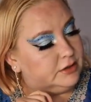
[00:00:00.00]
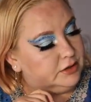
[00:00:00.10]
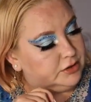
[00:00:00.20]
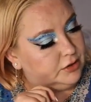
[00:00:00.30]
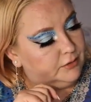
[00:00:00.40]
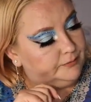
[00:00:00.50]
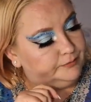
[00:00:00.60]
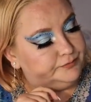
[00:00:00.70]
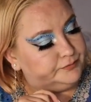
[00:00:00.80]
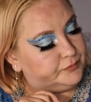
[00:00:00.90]
So
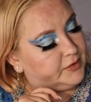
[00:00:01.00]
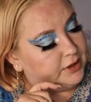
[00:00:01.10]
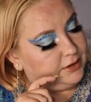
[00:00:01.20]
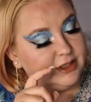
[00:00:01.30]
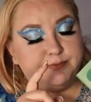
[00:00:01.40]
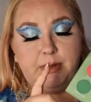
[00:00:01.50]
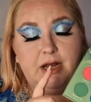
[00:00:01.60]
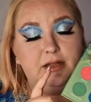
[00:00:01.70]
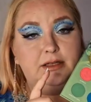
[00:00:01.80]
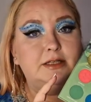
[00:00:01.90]
this
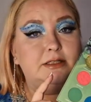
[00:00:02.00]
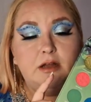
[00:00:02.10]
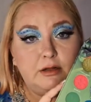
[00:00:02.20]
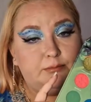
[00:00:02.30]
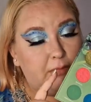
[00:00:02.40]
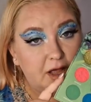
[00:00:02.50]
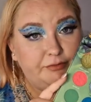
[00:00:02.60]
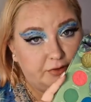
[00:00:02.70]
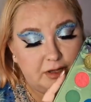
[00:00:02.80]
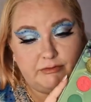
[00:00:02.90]
palette is not my
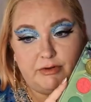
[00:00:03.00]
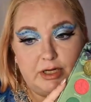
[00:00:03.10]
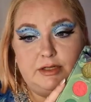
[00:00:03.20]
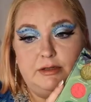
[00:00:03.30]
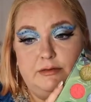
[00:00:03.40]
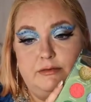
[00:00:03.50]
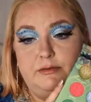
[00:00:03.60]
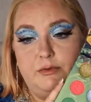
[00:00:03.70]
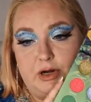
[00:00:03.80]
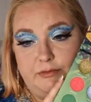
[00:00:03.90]
favorite,
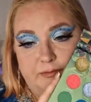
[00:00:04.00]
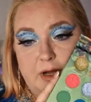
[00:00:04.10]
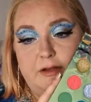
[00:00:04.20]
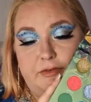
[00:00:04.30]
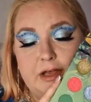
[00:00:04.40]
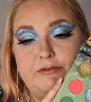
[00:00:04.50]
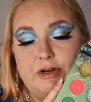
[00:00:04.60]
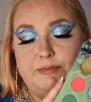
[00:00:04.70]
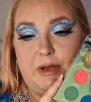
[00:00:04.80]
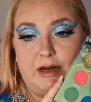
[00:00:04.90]
one of my
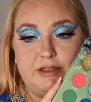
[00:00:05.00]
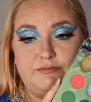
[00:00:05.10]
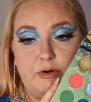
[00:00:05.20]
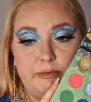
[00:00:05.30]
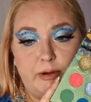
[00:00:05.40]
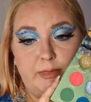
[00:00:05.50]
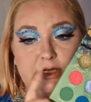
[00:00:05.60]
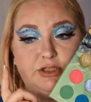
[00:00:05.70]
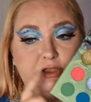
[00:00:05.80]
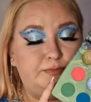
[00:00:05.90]
favorite palettes from
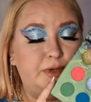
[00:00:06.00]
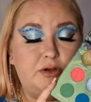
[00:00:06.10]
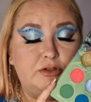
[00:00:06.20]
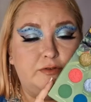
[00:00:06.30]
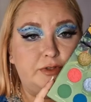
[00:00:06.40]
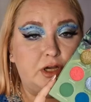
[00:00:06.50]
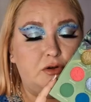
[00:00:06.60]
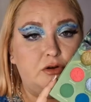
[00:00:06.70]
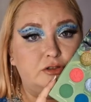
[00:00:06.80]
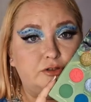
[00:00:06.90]
NOMAD, just because of the
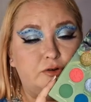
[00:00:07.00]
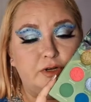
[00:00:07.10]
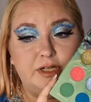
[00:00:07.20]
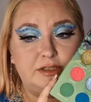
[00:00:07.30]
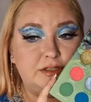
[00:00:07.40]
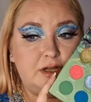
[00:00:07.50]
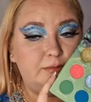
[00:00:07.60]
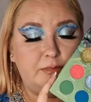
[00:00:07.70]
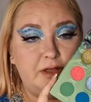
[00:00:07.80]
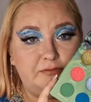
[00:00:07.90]
color story. It's
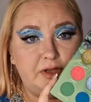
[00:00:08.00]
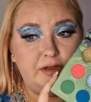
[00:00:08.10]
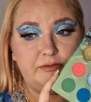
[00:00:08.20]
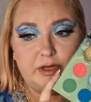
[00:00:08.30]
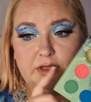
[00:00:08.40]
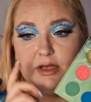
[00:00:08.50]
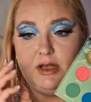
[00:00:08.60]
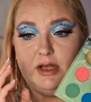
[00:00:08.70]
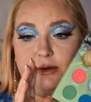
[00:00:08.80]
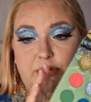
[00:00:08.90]
not my favorite,
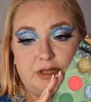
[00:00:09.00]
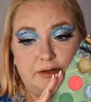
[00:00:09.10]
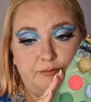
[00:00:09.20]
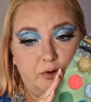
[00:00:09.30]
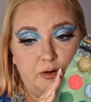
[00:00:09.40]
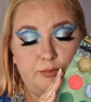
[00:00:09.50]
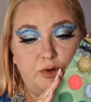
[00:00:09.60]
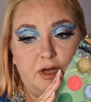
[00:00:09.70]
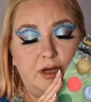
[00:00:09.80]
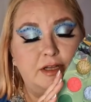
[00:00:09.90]
but the
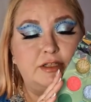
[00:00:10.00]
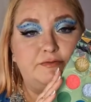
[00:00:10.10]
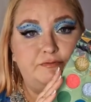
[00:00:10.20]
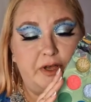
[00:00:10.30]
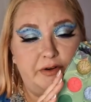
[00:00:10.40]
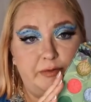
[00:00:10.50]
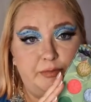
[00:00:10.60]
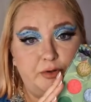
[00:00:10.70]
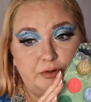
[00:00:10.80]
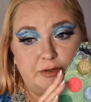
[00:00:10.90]
formula is very
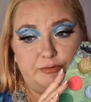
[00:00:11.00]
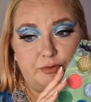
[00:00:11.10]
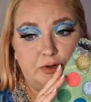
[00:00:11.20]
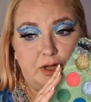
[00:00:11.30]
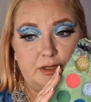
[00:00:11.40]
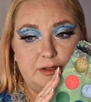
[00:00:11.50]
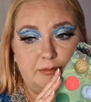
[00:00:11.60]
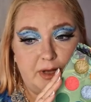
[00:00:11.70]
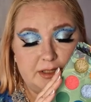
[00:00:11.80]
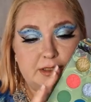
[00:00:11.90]
beautiful and the
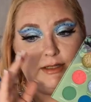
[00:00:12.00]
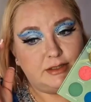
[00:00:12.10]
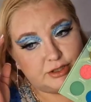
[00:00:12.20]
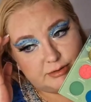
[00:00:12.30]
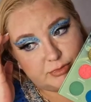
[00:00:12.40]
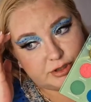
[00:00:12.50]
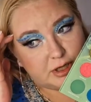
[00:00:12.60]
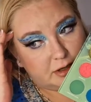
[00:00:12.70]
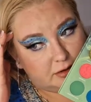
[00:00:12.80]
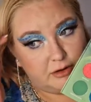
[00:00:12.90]
mattes and the shimmers
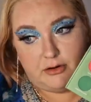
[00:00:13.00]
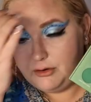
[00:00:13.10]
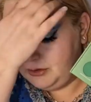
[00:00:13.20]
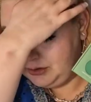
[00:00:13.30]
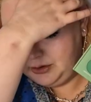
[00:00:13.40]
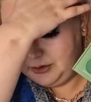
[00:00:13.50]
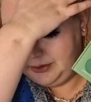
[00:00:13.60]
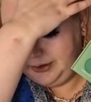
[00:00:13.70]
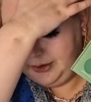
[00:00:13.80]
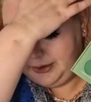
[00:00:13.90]
are all
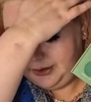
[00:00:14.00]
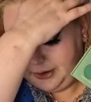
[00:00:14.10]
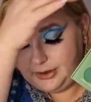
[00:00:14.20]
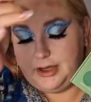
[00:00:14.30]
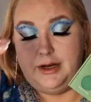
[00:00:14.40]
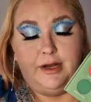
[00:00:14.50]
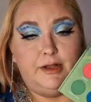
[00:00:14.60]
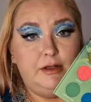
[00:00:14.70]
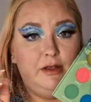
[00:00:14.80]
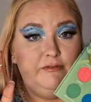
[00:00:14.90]
again
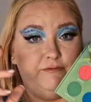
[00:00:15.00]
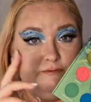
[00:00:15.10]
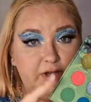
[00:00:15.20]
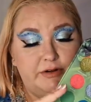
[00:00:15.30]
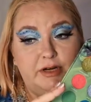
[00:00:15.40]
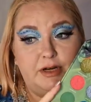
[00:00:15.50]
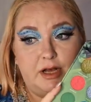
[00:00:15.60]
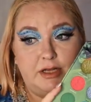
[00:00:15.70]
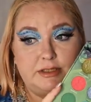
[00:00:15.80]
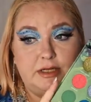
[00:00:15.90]
very
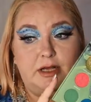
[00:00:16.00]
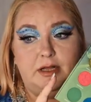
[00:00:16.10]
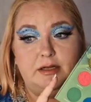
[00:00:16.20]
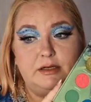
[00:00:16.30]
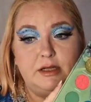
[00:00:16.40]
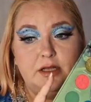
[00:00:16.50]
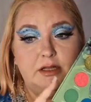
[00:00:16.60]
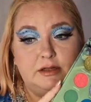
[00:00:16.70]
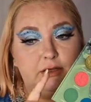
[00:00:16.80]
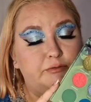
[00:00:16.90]
nice and
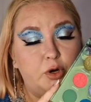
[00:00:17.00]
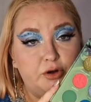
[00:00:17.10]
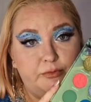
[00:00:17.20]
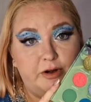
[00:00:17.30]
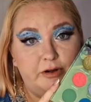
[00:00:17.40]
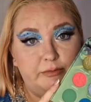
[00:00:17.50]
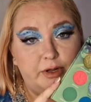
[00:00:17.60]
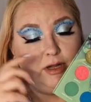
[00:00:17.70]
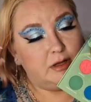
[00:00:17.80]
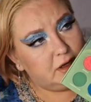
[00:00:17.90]
they work very
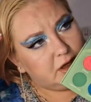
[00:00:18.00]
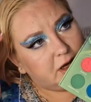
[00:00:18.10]
well.